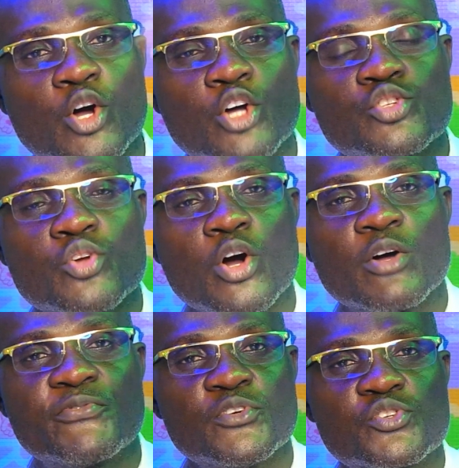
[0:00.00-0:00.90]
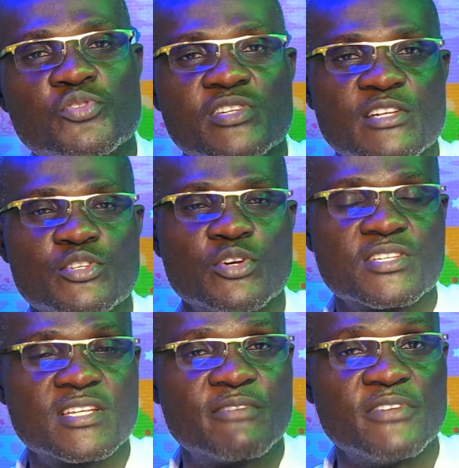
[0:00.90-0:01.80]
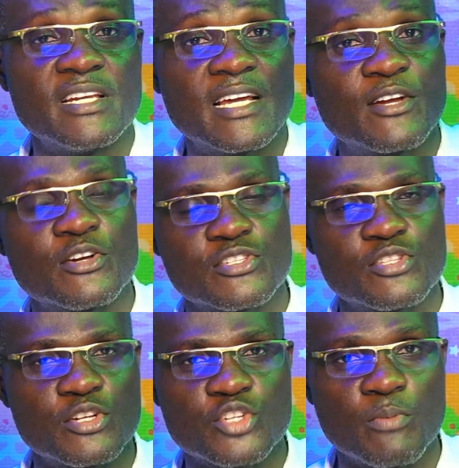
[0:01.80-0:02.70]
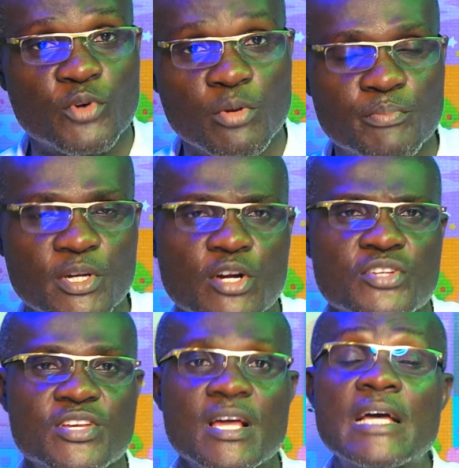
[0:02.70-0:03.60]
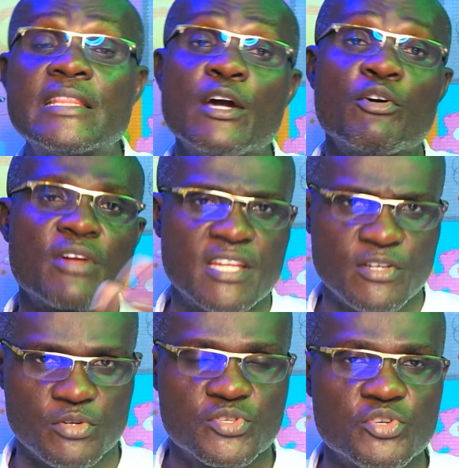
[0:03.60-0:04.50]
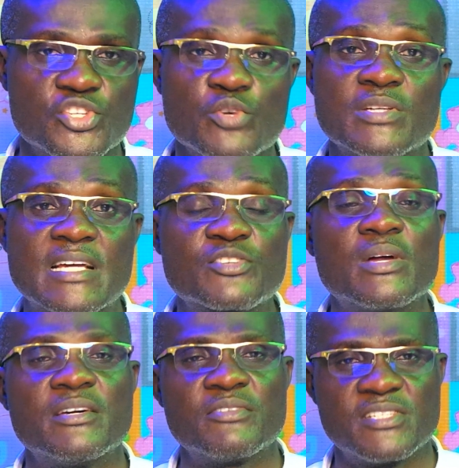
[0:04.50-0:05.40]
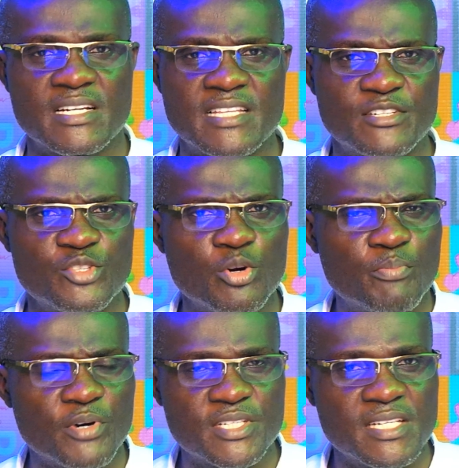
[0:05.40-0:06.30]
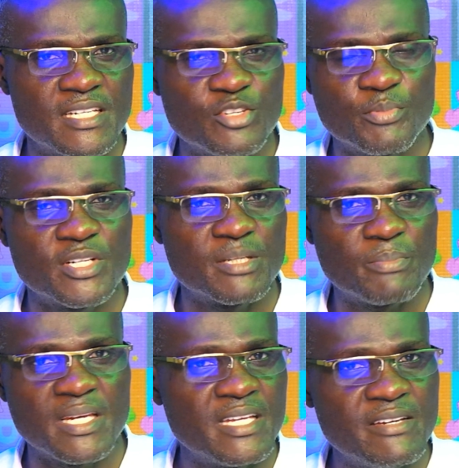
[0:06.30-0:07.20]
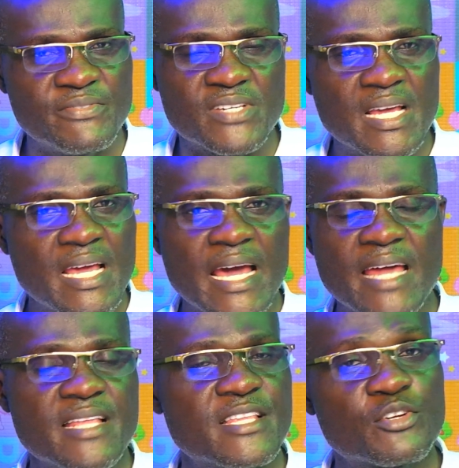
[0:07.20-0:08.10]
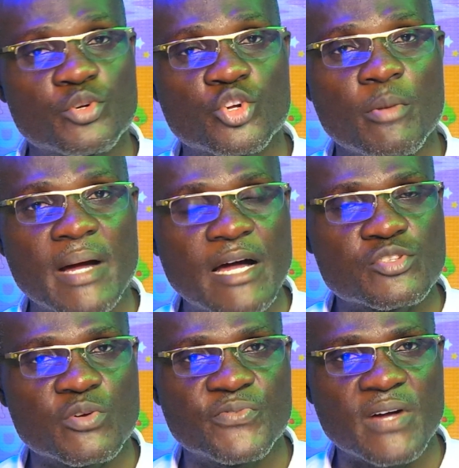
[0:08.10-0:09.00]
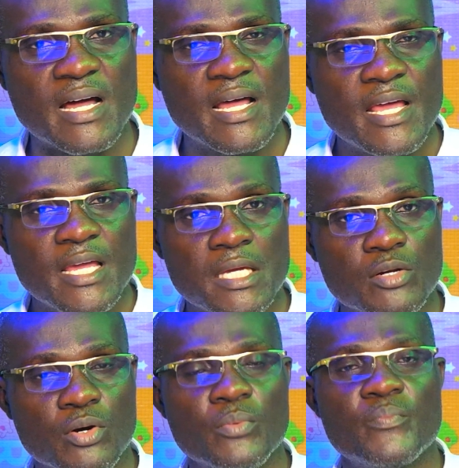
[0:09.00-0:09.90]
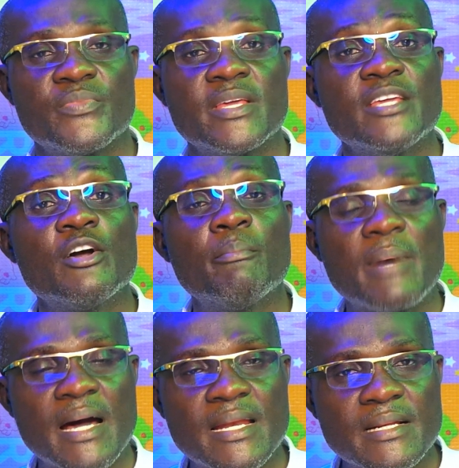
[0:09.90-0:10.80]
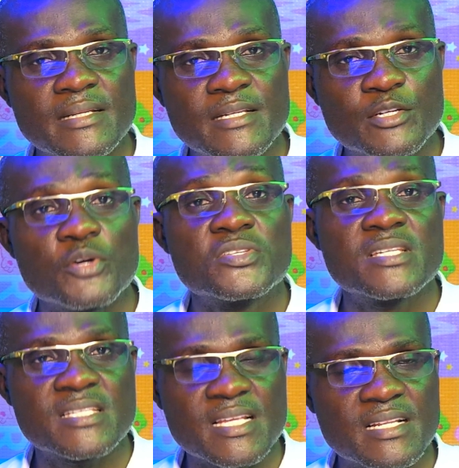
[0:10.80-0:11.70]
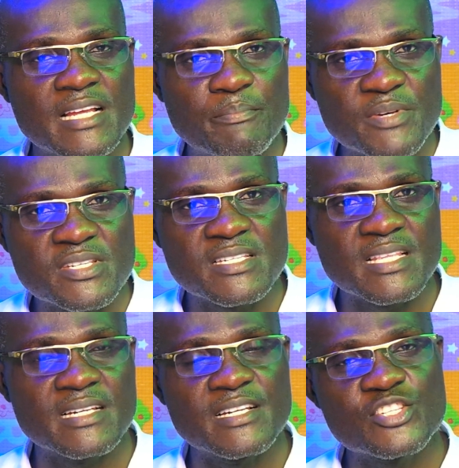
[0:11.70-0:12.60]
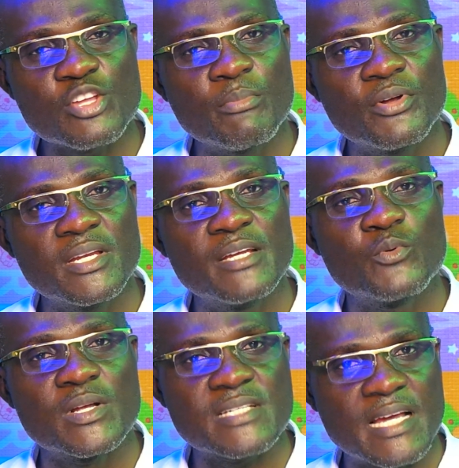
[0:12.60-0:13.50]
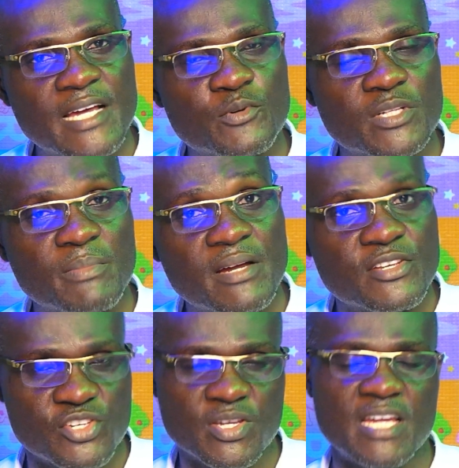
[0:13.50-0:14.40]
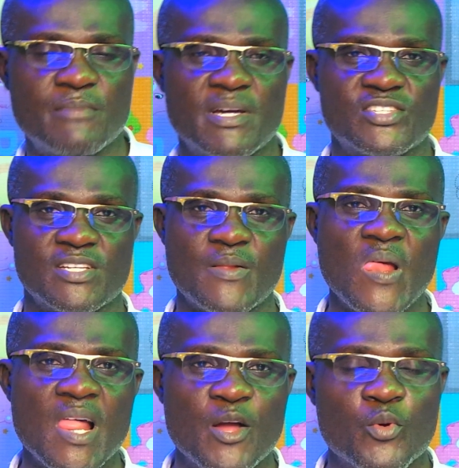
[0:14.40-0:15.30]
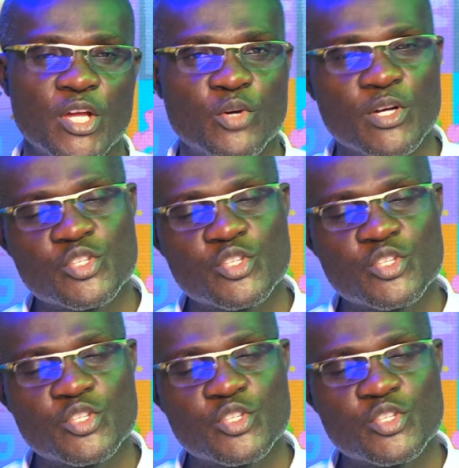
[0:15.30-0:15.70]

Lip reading: all of you should settle yourself in Lagos. Don't come home, because they already knew. So she was actually rejected. Nobody believed anything could come out of her. You know, the young man consistently and persistently, stubbornly went ahead with the marriage. You can imagine when you want to